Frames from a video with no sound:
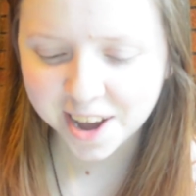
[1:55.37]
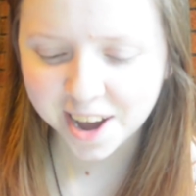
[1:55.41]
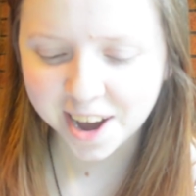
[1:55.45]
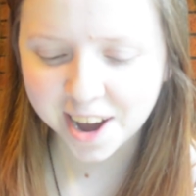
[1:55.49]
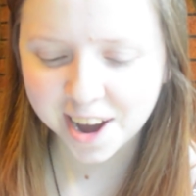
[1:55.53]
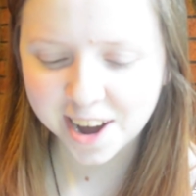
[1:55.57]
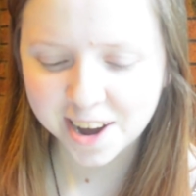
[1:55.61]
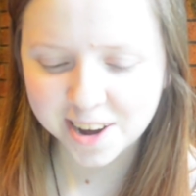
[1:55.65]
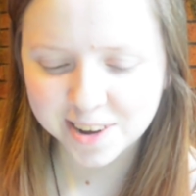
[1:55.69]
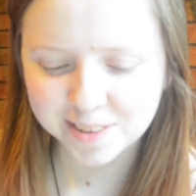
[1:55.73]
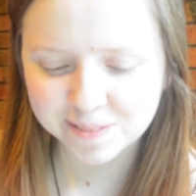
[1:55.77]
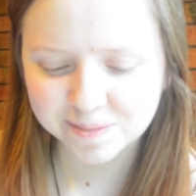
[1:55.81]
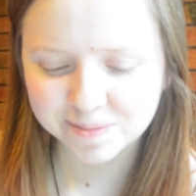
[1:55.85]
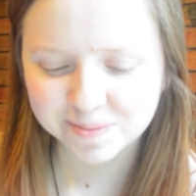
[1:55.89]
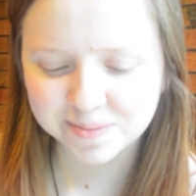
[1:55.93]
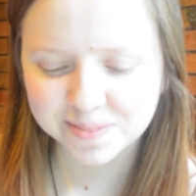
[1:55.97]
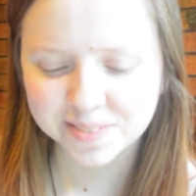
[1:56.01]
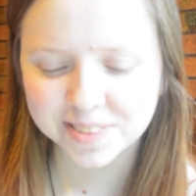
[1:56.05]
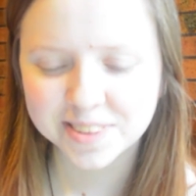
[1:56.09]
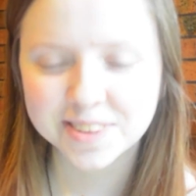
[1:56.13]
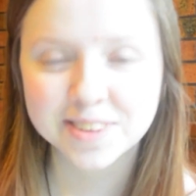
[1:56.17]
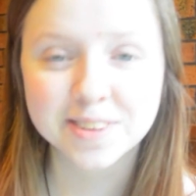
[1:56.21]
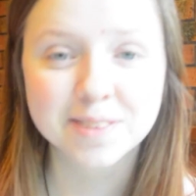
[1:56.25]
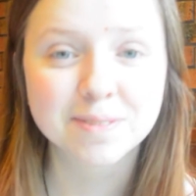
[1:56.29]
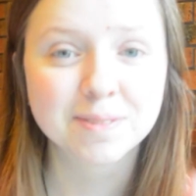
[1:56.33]

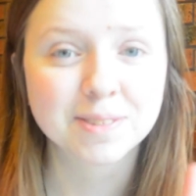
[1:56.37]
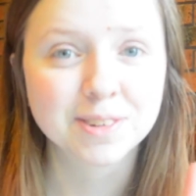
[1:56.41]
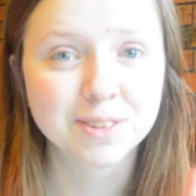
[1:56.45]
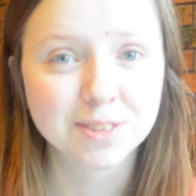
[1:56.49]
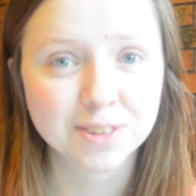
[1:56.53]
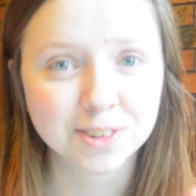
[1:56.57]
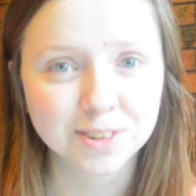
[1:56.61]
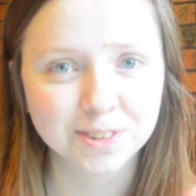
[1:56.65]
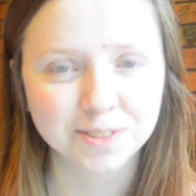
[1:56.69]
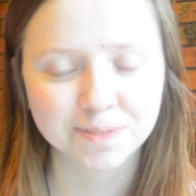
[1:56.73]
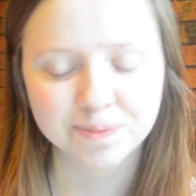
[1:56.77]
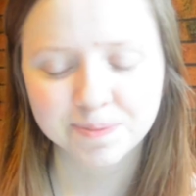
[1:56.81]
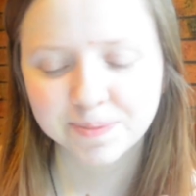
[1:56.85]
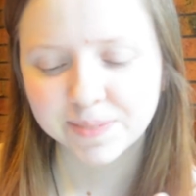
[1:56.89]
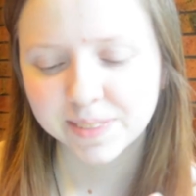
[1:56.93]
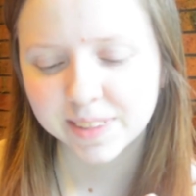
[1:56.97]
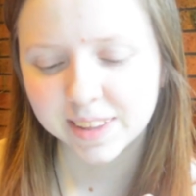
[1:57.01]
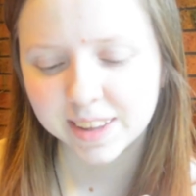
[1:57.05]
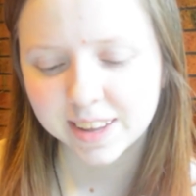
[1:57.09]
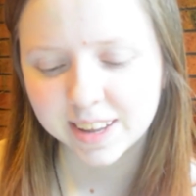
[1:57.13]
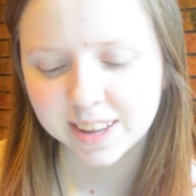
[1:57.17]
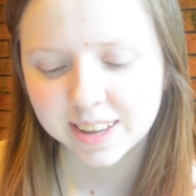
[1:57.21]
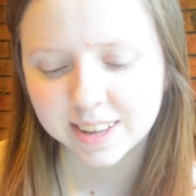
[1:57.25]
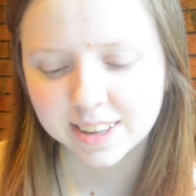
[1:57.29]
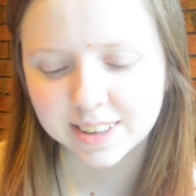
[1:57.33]
Number 2
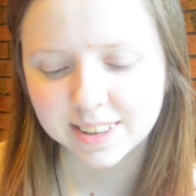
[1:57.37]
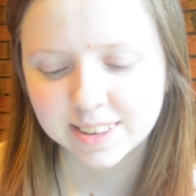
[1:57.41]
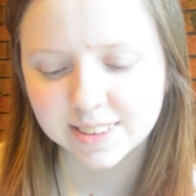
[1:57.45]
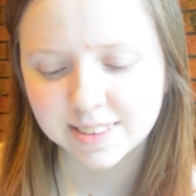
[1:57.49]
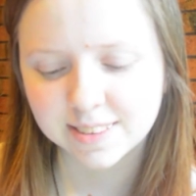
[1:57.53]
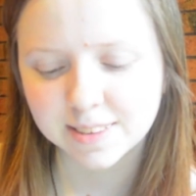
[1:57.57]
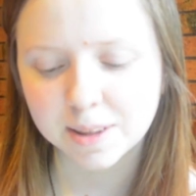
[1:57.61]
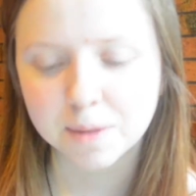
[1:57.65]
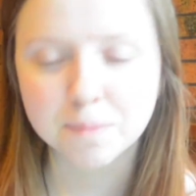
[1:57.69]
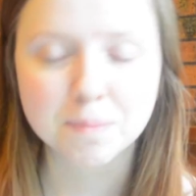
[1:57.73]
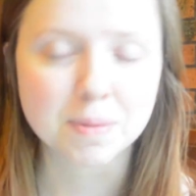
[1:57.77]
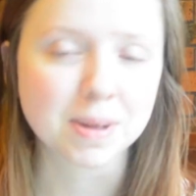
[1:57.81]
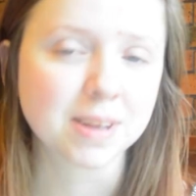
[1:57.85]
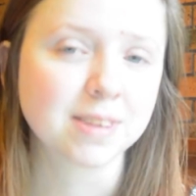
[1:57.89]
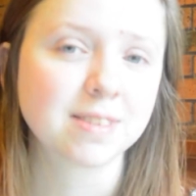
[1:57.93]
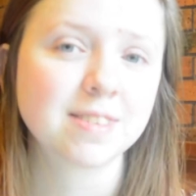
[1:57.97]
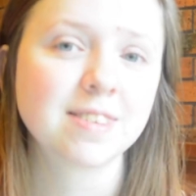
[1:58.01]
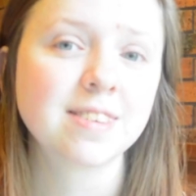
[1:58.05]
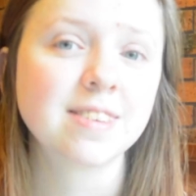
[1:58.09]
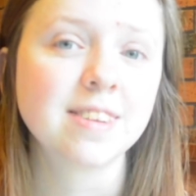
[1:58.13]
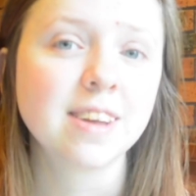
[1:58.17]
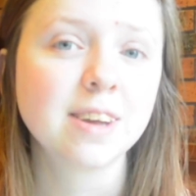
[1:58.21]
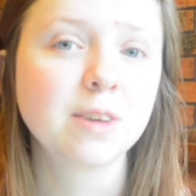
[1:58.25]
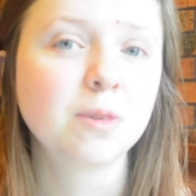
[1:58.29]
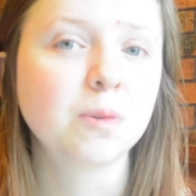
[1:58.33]
is
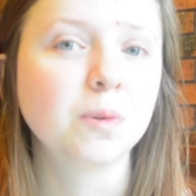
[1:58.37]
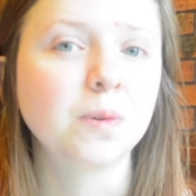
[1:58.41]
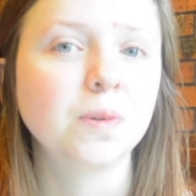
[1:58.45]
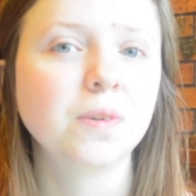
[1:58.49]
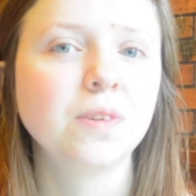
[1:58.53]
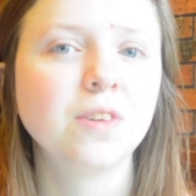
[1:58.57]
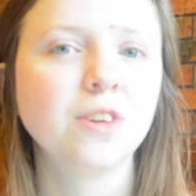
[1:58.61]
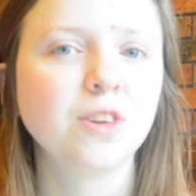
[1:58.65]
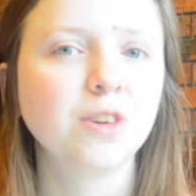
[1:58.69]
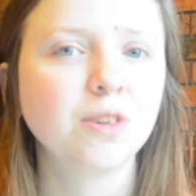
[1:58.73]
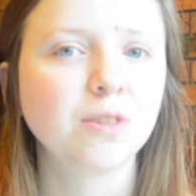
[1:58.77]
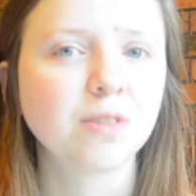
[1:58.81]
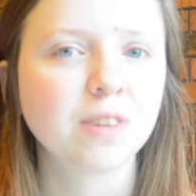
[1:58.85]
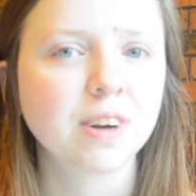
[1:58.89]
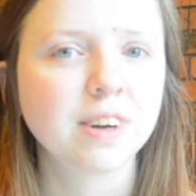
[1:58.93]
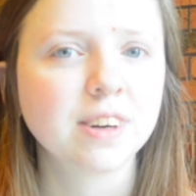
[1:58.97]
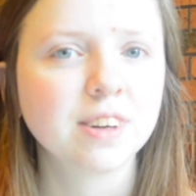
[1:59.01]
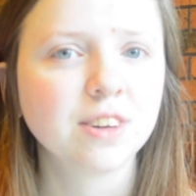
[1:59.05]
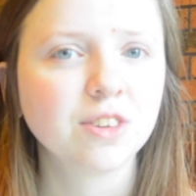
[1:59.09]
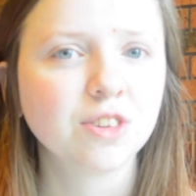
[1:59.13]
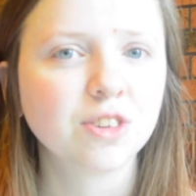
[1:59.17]
best sequel you've read in